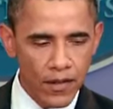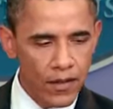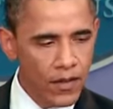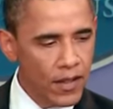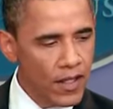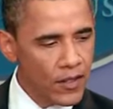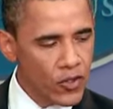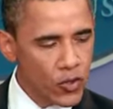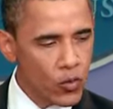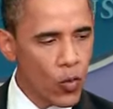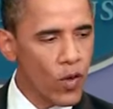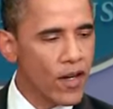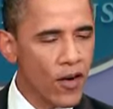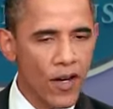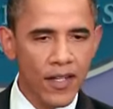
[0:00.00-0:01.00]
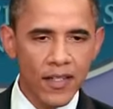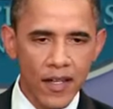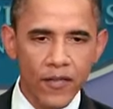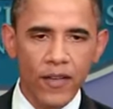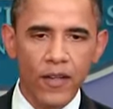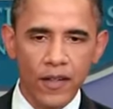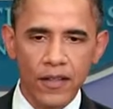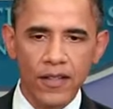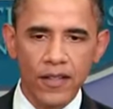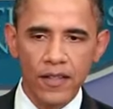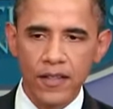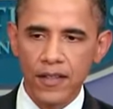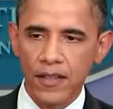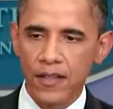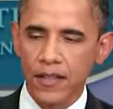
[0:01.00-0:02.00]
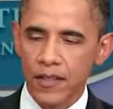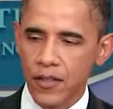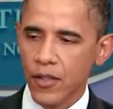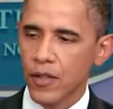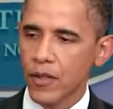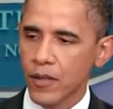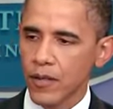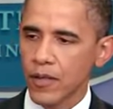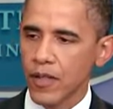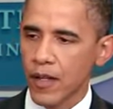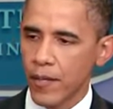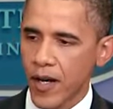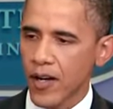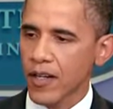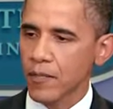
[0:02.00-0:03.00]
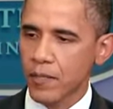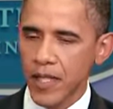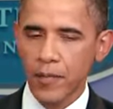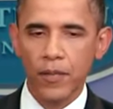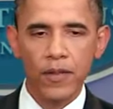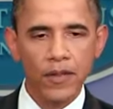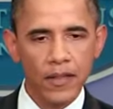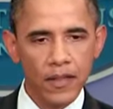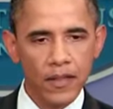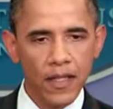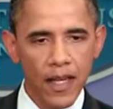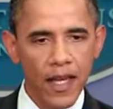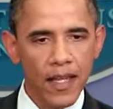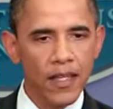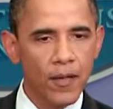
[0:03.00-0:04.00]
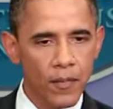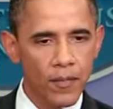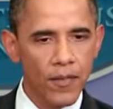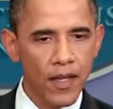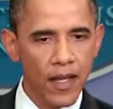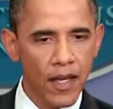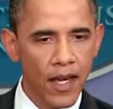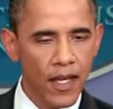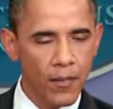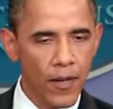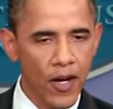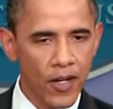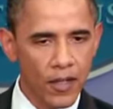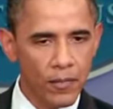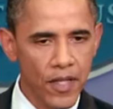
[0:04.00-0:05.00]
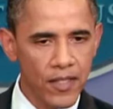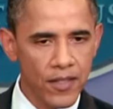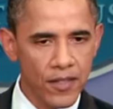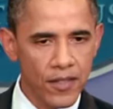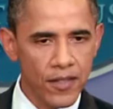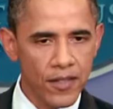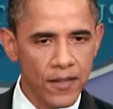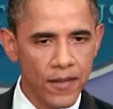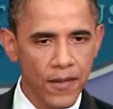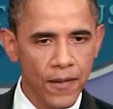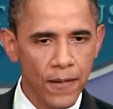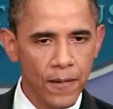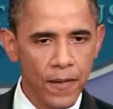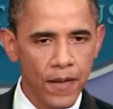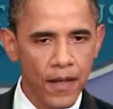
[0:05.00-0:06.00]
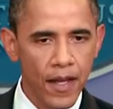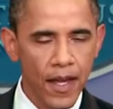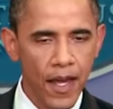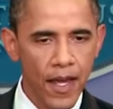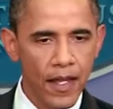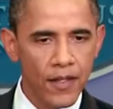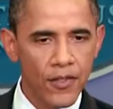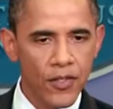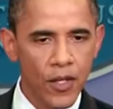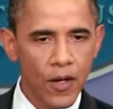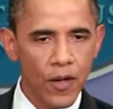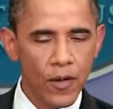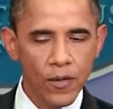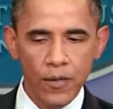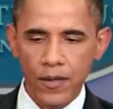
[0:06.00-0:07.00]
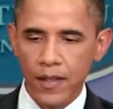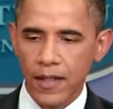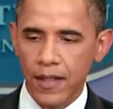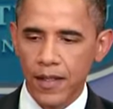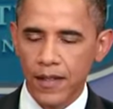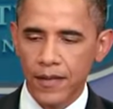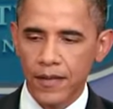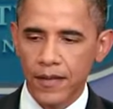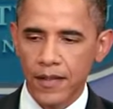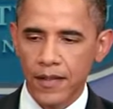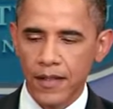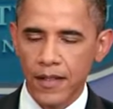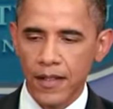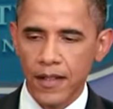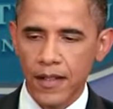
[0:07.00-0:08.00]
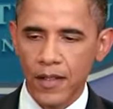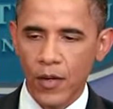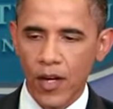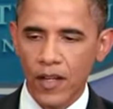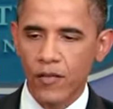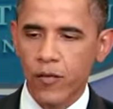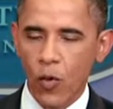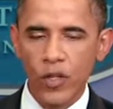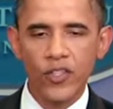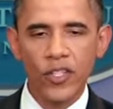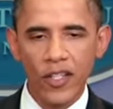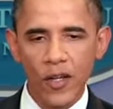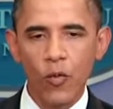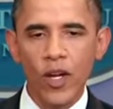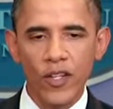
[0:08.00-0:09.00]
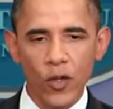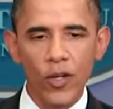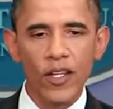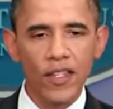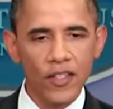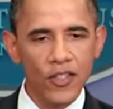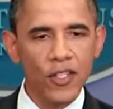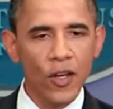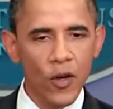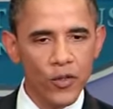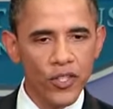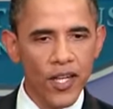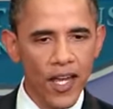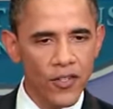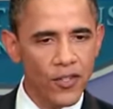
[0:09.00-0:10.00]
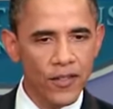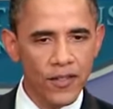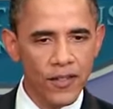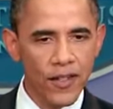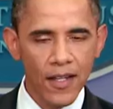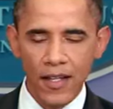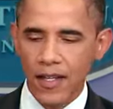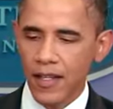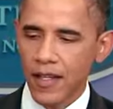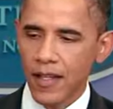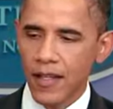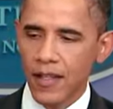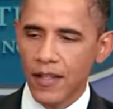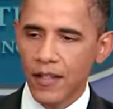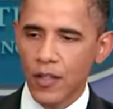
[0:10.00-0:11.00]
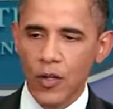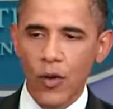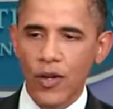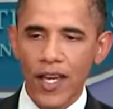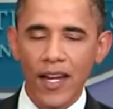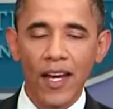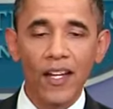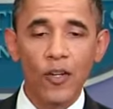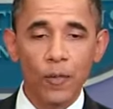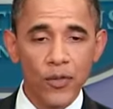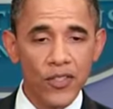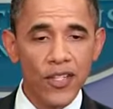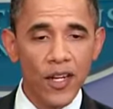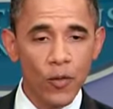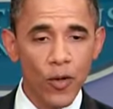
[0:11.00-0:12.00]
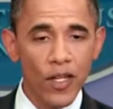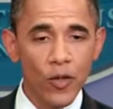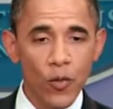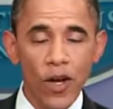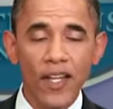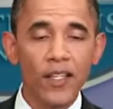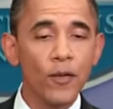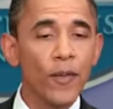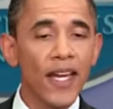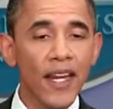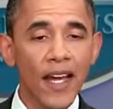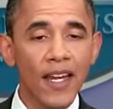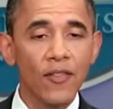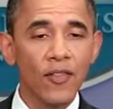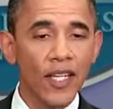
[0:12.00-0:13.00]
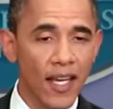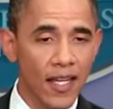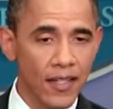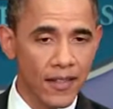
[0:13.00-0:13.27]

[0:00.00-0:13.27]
extraordinary difficulties to American people and American businesses. And so, you know, unfortunately, when you're in these negotiations, you don't get 100% of what you want. You may not even get